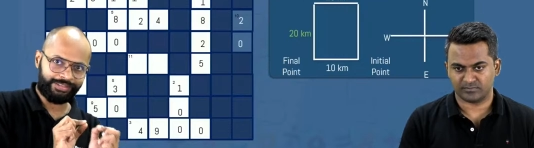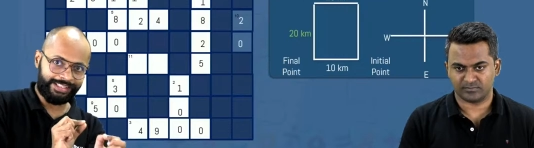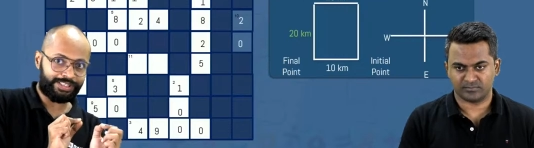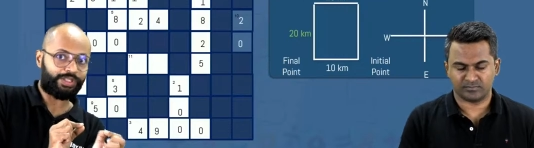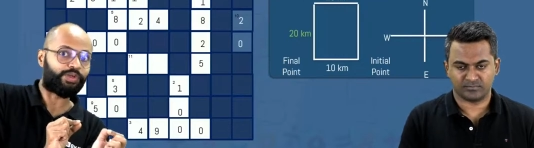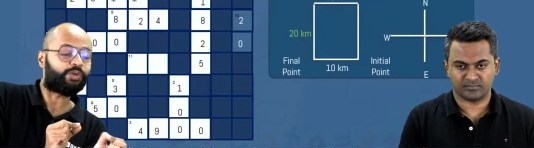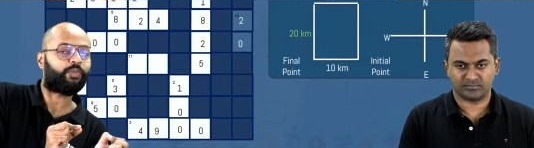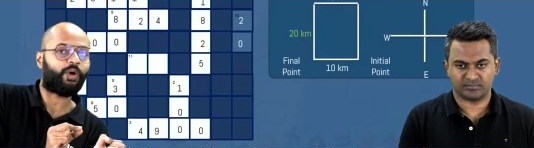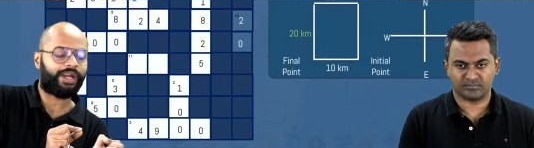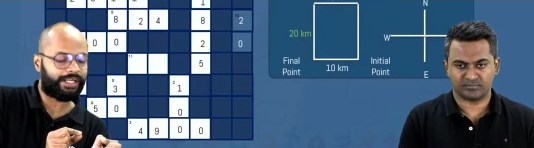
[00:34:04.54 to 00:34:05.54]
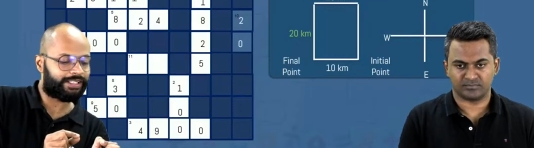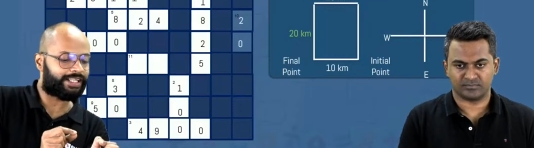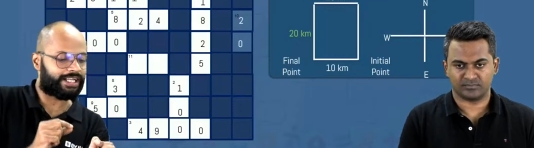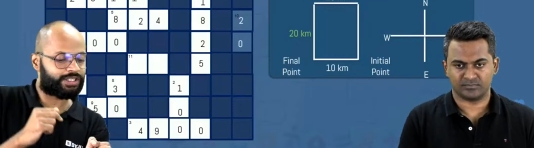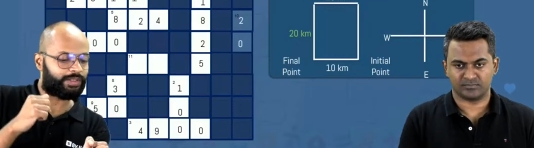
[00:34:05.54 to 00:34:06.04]
Speaker 1: this new point is
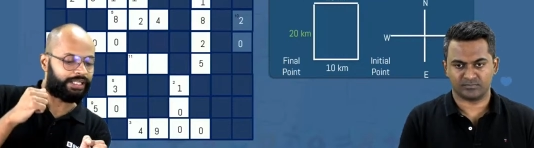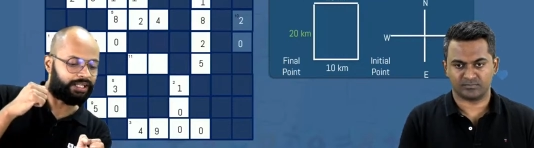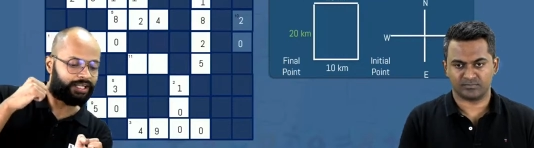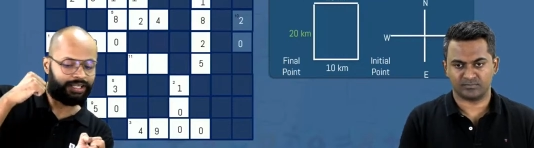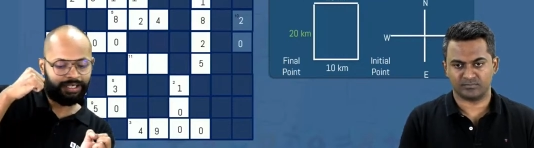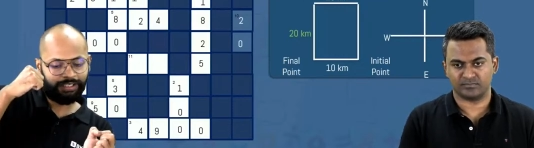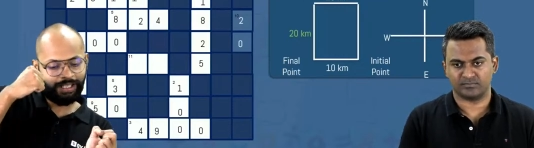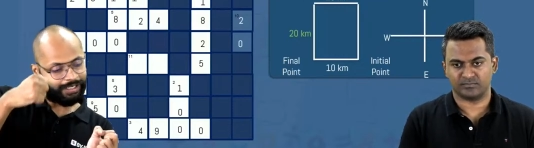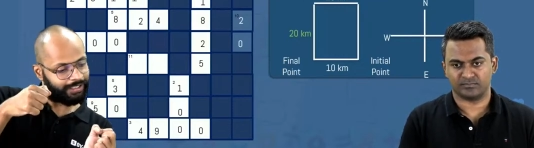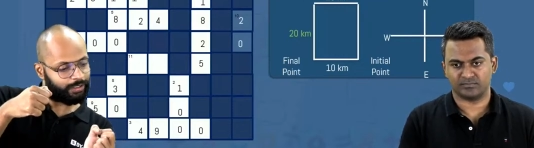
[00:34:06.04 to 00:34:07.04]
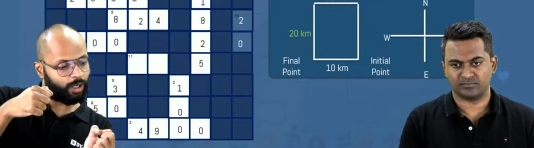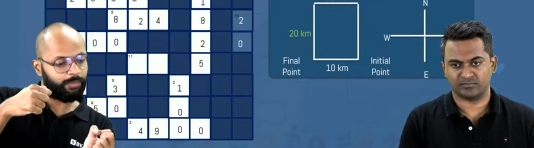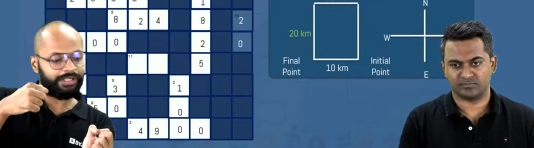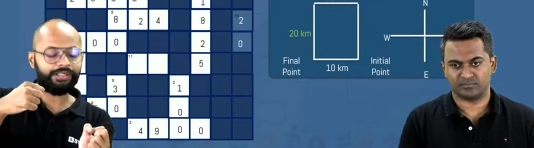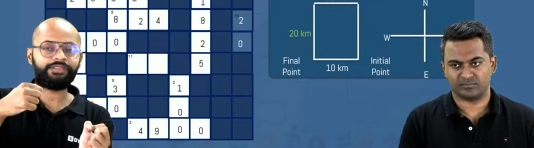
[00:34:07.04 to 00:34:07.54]
actually 10
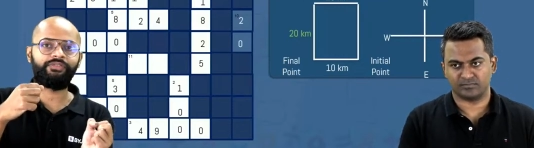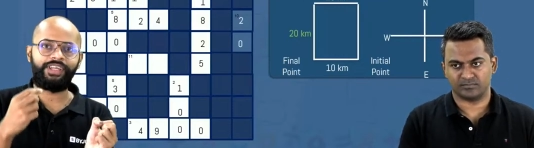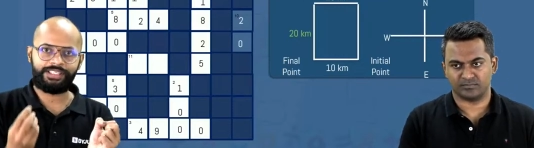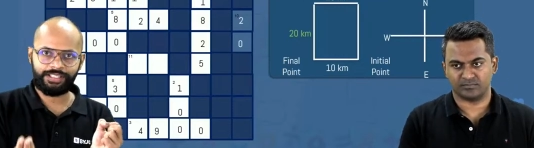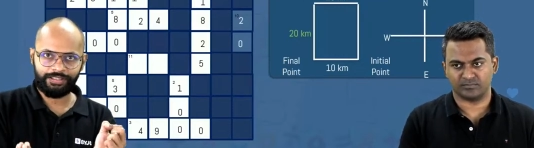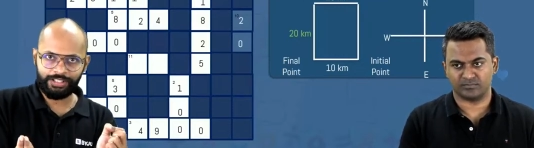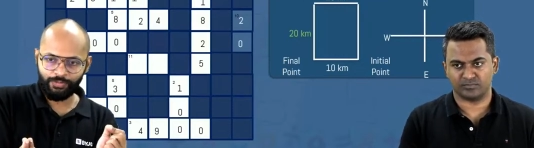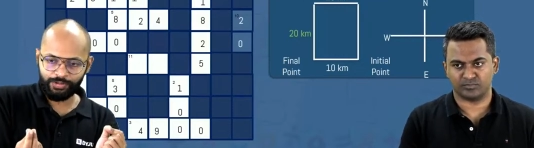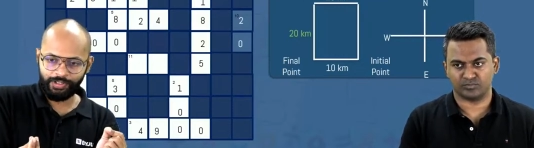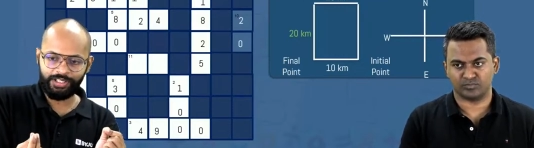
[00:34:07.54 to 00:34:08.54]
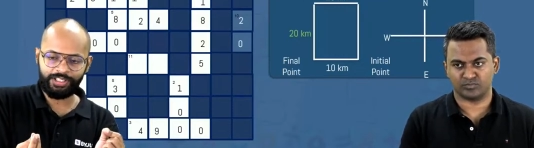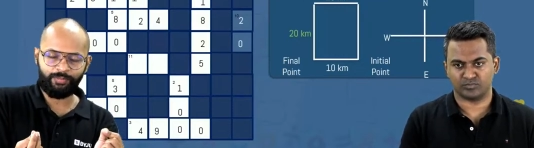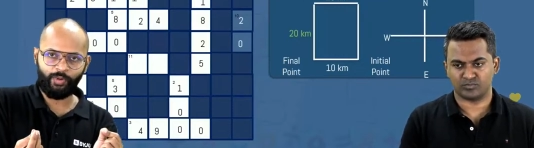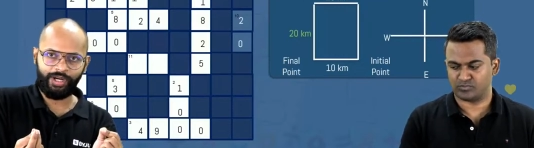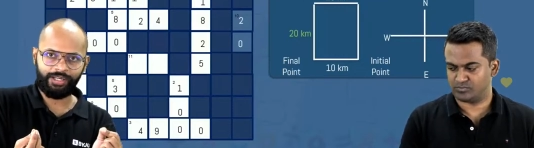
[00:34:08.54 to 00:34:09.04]
kilometers west. This was the initial
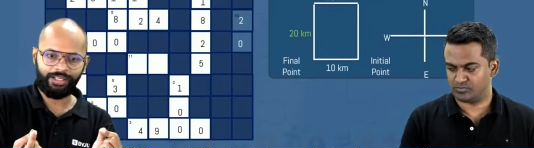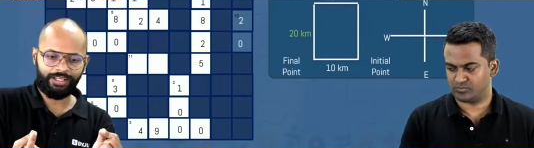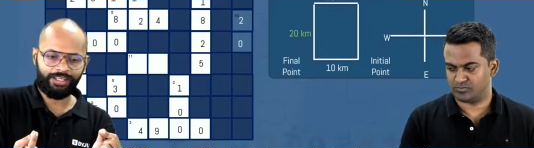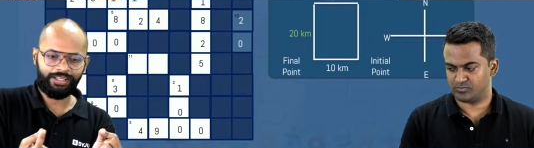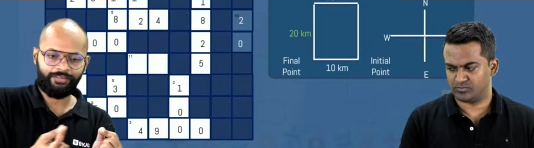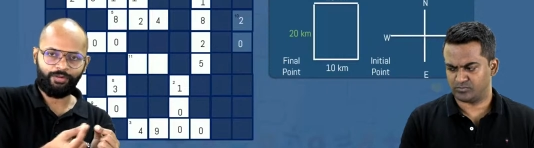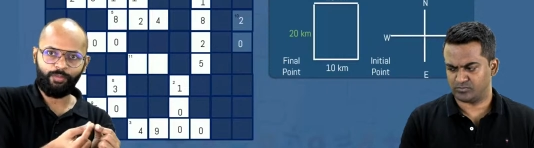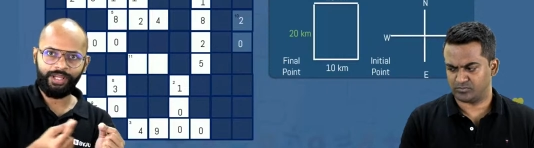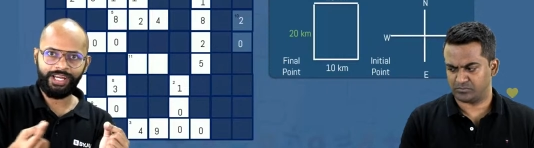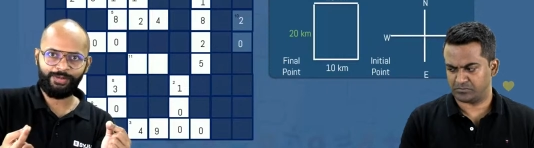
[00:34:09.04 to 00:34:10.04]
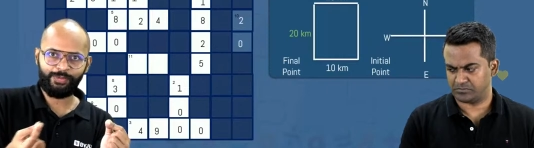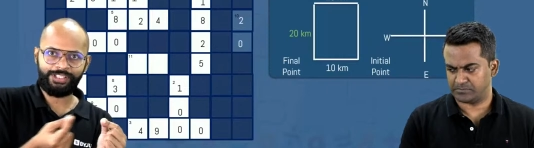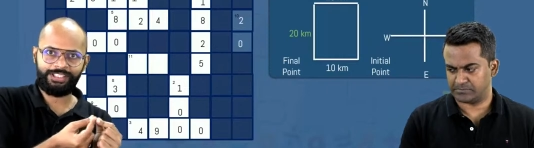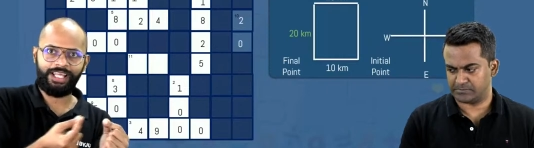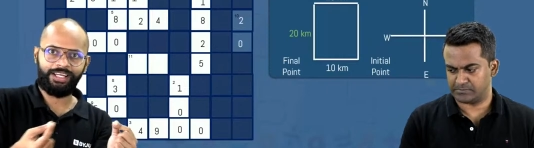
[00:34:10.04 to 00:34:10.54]
point. From here it
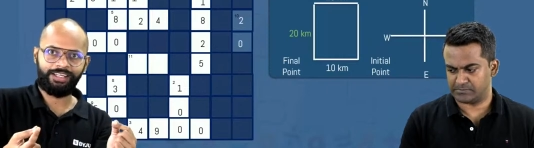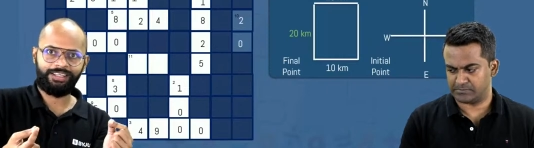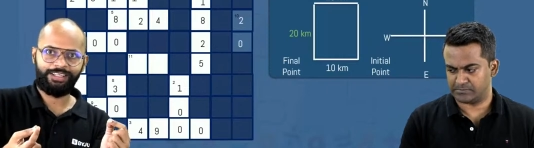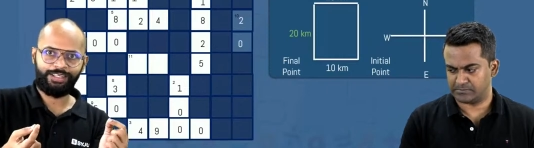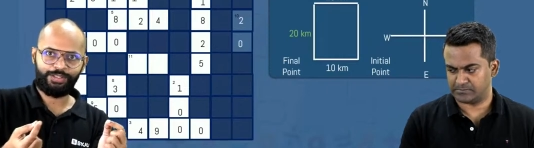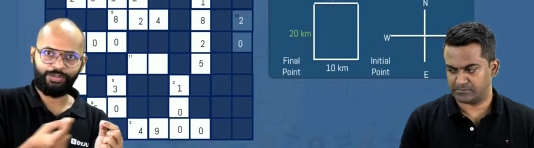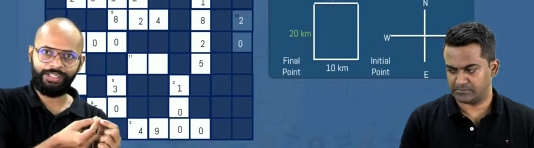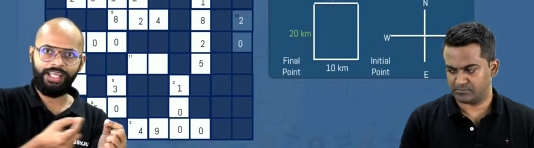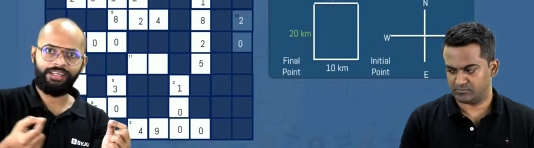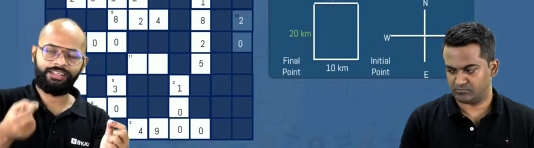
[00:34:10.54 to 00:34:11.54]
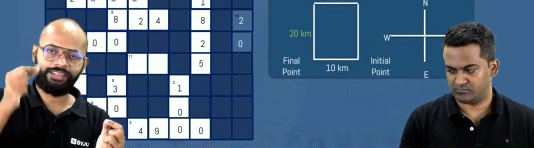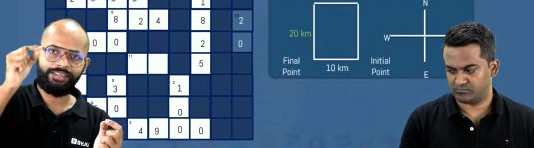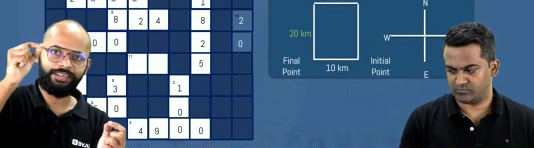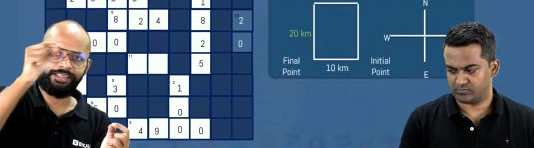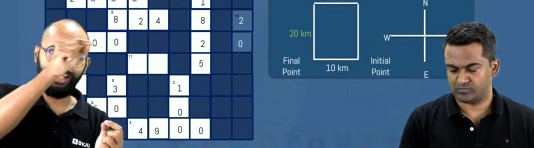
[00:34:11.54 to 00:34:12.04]
was 10. So 10,
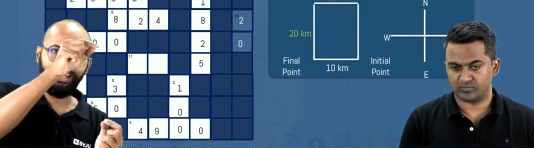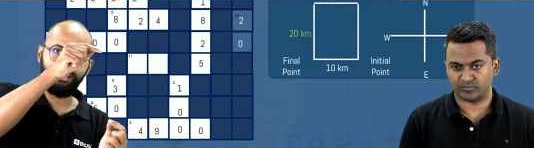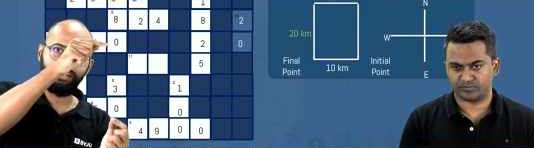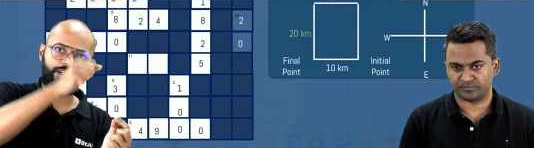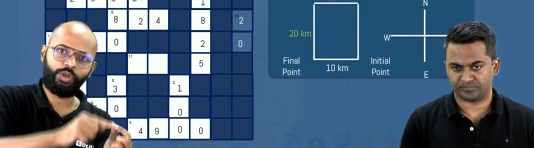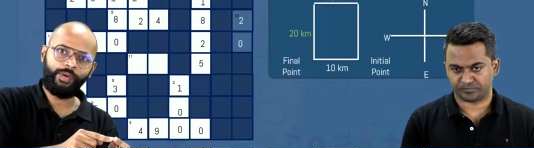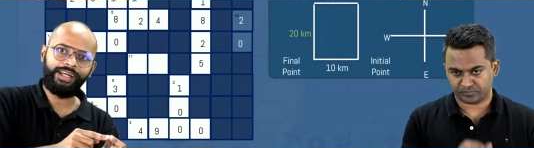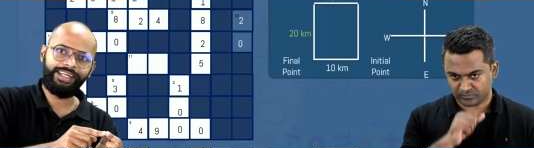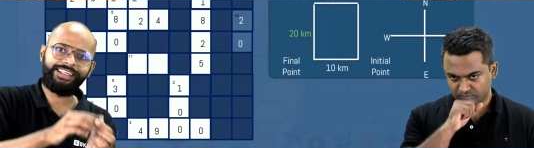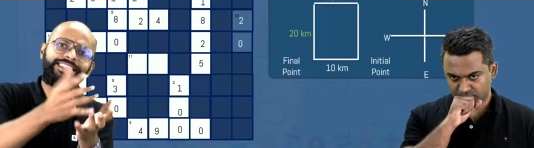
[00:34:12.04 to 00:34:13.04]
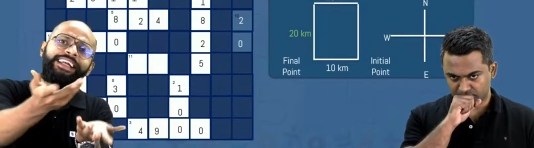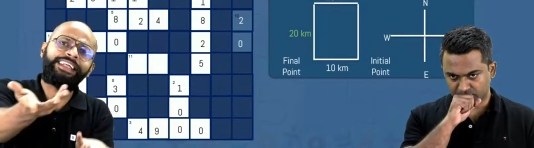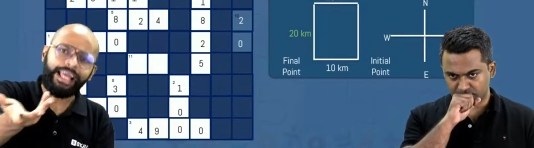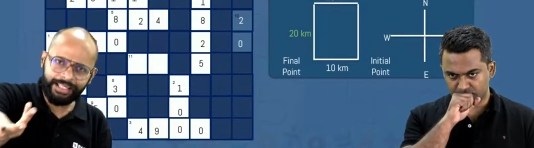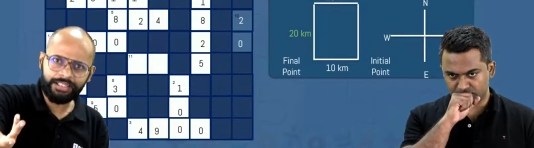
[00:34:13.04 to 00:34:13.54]
10, 20, it's a
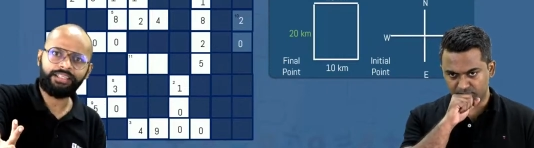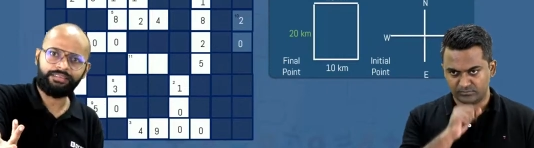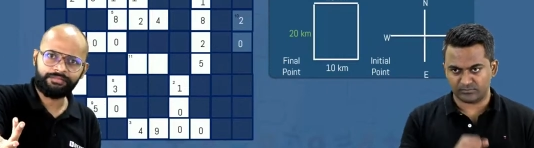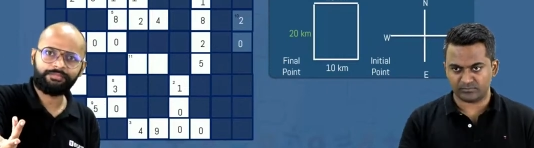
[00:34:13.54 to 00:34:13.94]
rectangle then,